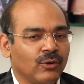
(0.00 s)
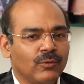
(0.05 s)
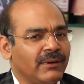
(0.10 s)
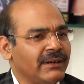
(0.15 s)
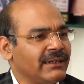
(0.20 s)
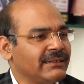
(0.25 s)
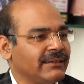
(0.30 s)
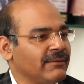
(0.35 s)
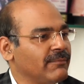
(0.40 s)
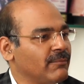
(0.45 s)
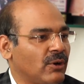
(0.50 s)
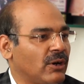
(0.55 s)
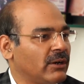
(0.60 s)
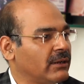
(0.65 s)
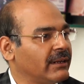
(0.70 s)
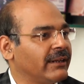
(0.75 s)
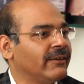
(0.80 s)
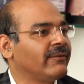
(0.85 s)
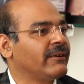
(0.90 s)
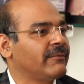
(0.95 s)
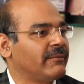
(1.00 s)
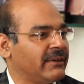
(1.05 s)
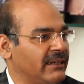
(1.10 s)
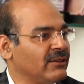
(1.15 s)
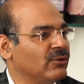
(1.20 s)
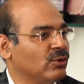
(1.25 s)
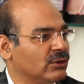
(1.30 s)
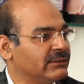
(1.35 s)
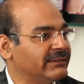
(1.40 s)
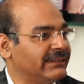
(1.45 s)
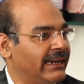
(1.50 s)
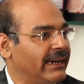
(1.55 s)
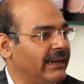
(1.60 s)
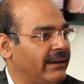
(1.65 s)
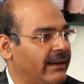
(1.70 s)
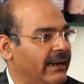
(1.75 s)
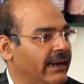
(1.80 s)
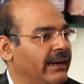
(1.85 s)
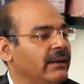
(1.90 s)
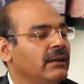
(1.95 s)
Nobody is immortal, everybody knows
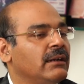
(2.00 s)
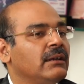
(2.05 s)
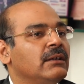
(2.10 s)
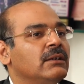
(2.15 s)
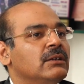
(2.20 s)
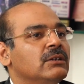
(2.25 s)
that, right?